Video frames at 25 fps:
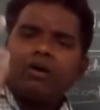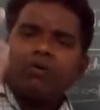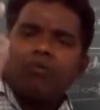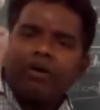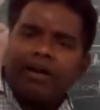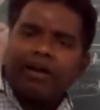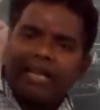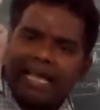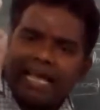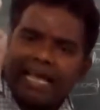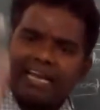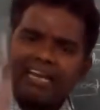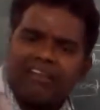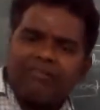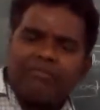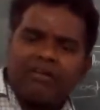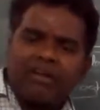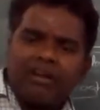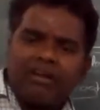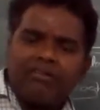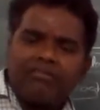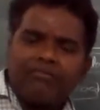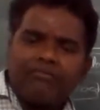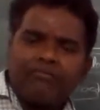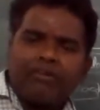one
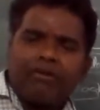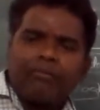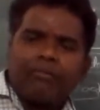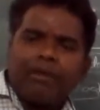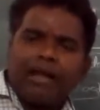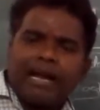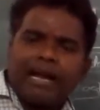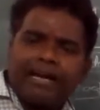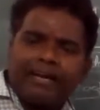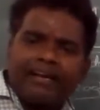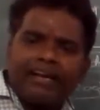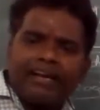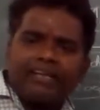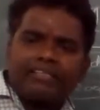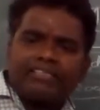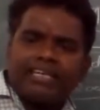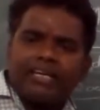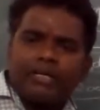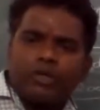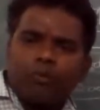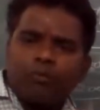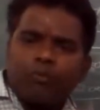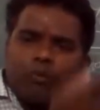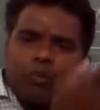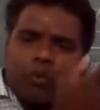animal from anterior
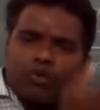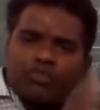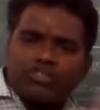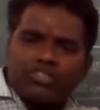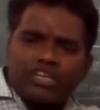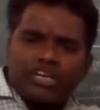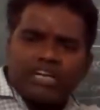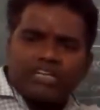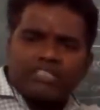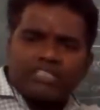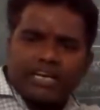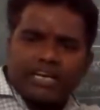side to posterior